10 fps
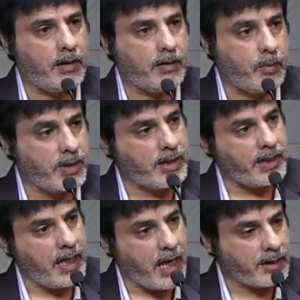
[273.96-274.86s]
which is
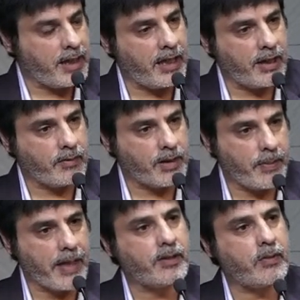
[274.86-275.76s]
the other end of the
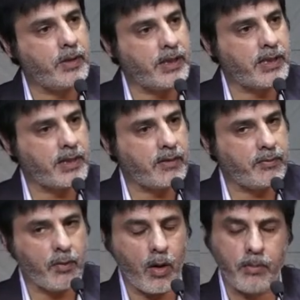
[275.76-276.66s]
spectrum, which is
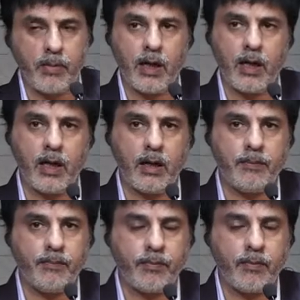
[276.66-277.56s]
from
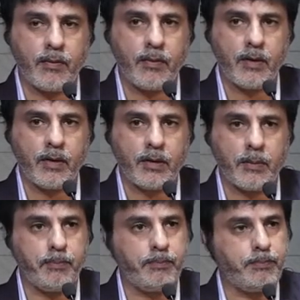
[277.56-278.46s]
the
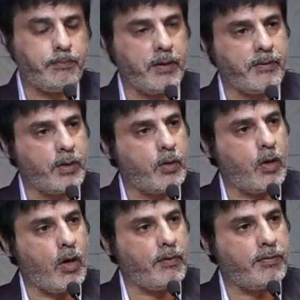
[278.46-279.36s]
purview
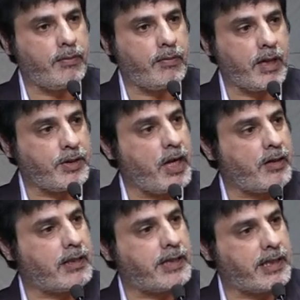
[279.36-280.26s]
of a
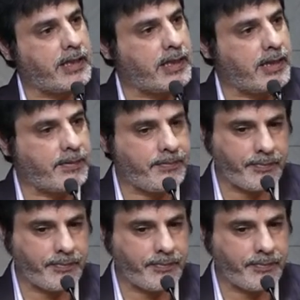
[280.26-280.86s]
general citizen.